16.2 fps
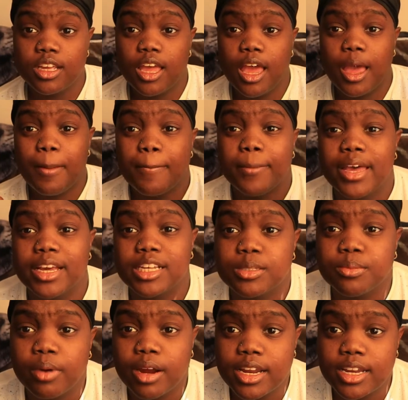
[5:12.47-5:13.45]
at max
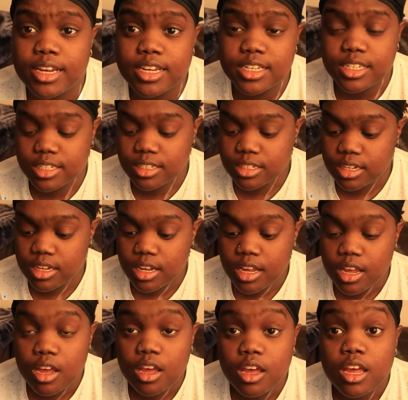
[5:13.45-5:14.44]
brightness.
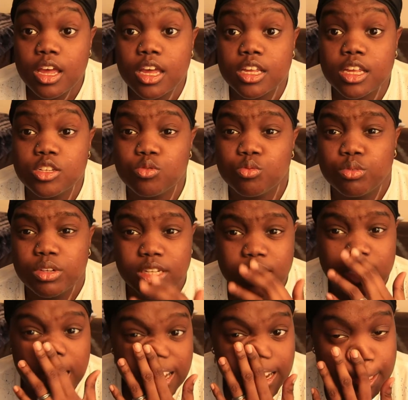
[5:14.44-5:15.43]
It's really
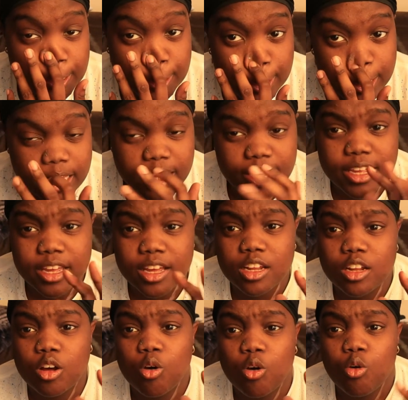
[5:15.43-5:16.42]
kind of
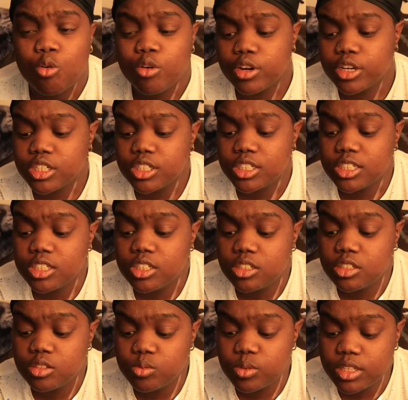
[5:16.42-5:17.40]
yellow
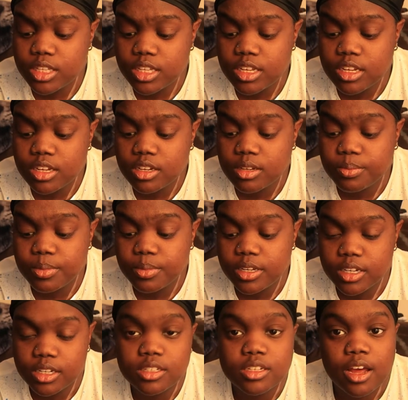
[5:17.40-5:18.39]
orangish with it
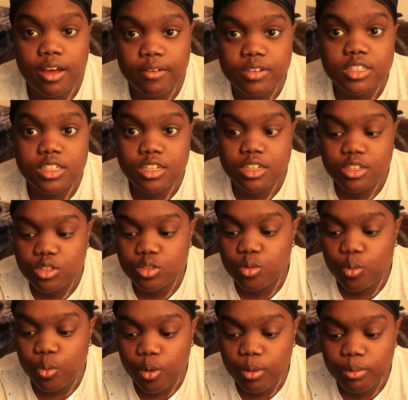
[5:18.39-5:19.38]
because obviously it's the
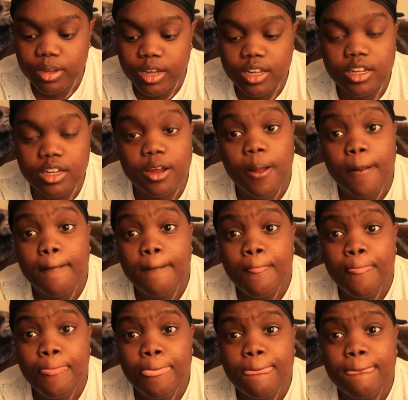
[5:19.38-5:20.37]
warm color.
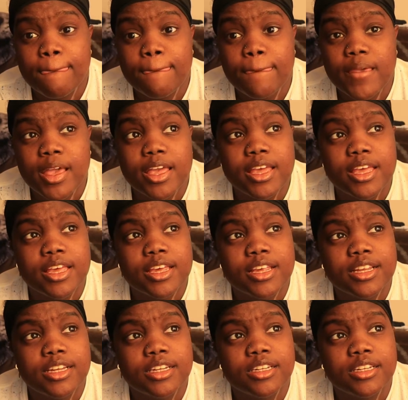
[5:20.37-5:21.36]

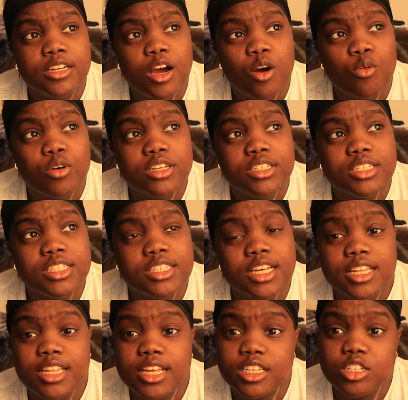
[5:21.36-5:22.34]
And I want to
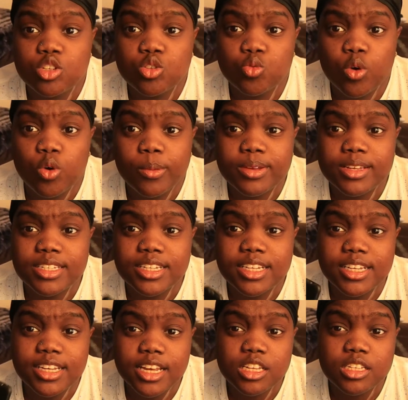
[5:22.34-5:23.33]
say that's as warm as
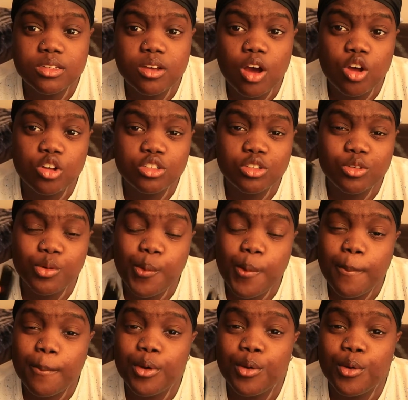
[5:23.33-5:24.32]
it gets. Also
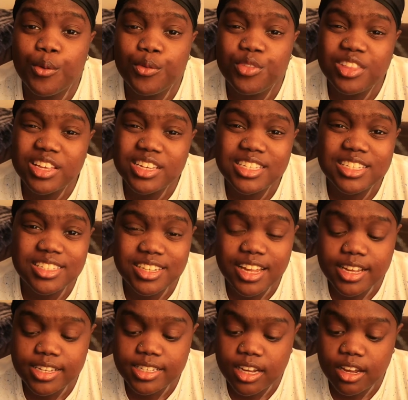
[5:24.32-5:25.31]
remember, this is
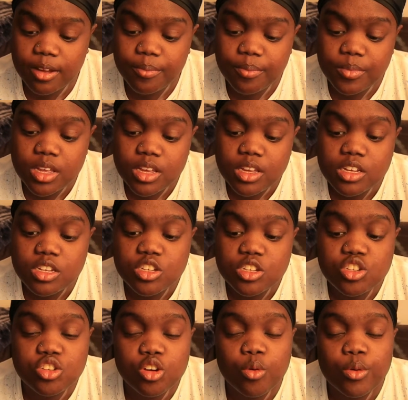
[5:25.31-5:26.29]
daytime,
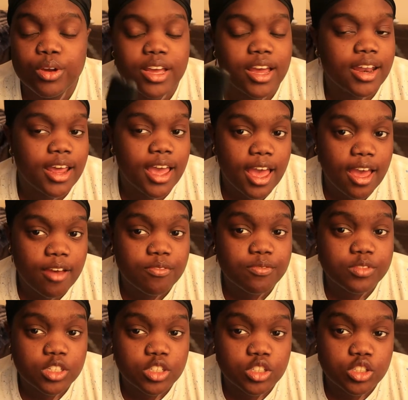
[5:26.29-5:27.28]
so we kind of
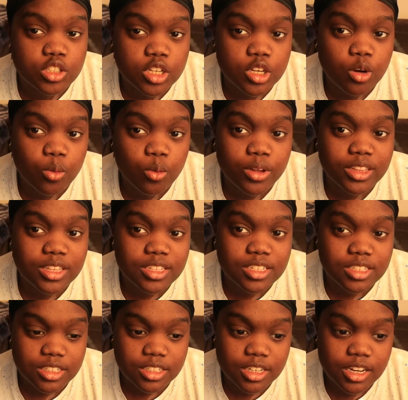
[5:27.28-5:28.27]
have to deal with the
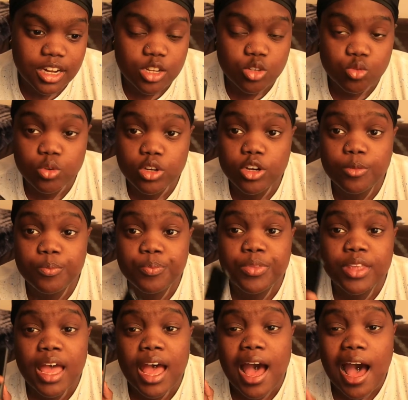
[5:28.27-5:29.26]
sun as well.
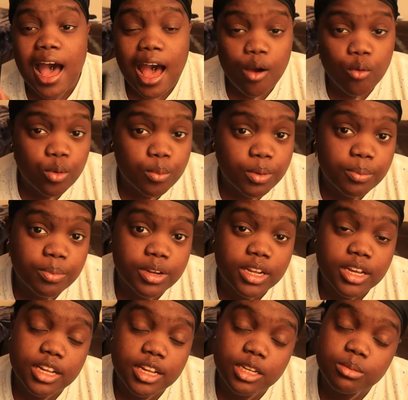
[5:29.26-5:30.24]
I will be
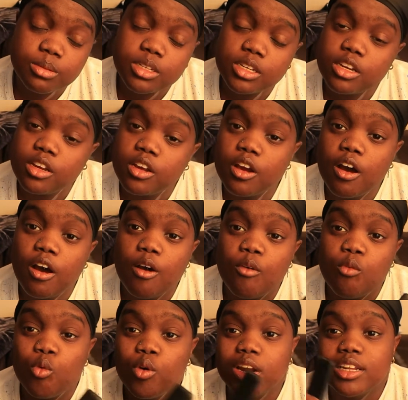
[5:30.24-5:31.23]
putting clips in here
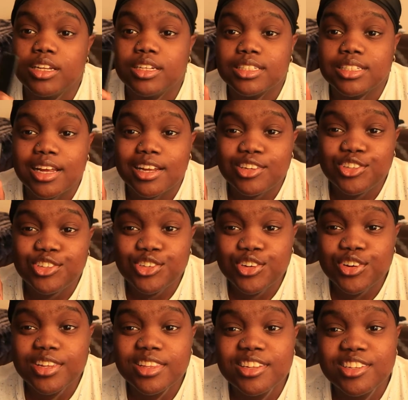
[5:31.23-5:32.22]
of what it looks like
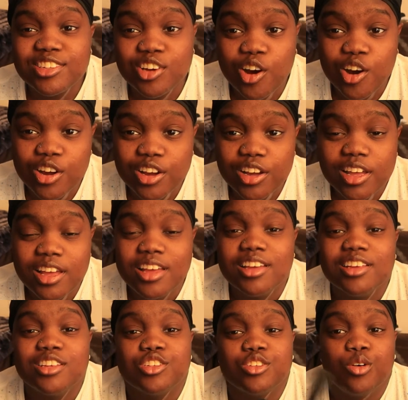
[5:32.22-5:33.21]
during the dark,
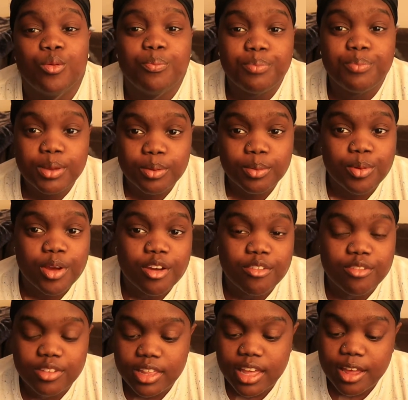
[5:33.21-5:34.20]
so be
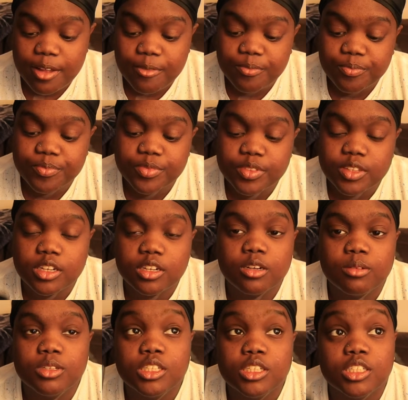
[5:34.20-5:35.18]
prepared for that.
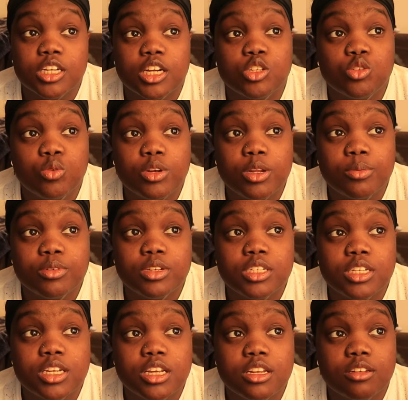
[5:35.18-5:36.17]
This is it at
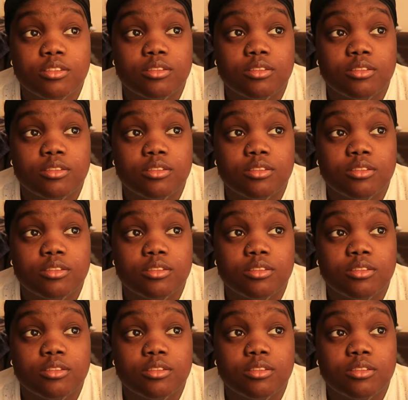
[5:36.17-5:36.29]
20%.